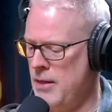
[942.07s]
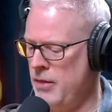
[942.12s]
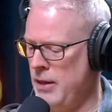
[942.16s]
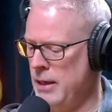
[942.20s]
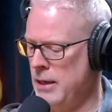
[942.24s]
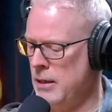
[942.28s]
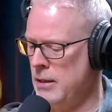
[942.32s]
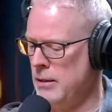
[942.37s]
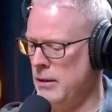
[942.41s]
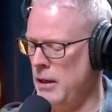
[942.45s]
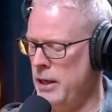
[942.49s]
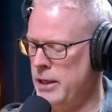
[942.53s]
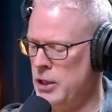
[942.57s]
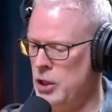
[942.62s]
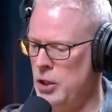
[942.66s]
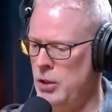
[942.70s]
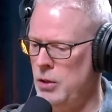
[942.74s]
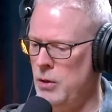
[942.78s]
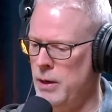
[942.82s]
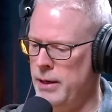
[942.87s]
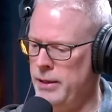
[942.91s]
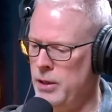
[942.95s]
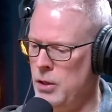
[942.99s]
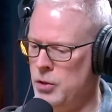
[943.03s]
think like
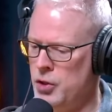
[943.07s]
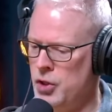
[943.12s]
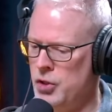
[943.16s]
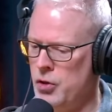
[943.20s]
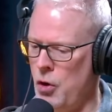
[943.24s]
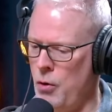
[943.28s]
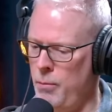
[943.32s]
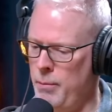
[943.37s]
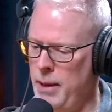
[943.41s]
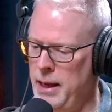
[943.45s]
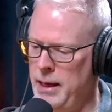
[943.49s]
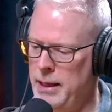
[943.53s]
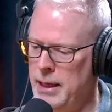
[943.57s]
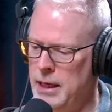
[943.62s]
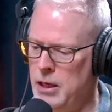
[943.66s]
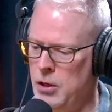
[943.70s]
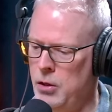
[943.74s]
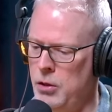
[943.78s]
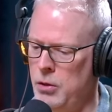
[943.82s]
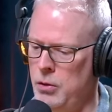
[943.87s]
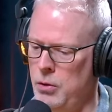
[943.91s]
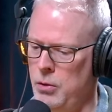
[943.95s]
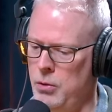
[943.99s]
you, I know so many